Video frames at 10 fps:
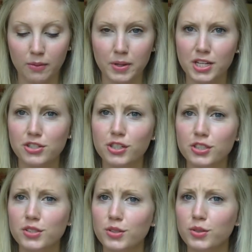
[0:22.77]
Make sure
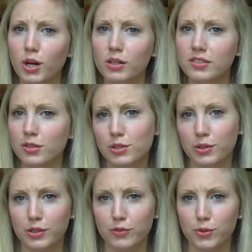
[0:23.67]
to also do
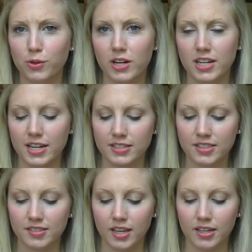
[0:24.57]
it if you are a
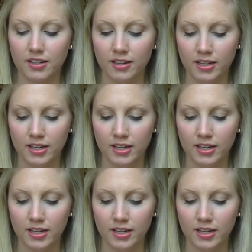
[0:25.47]
90s kid.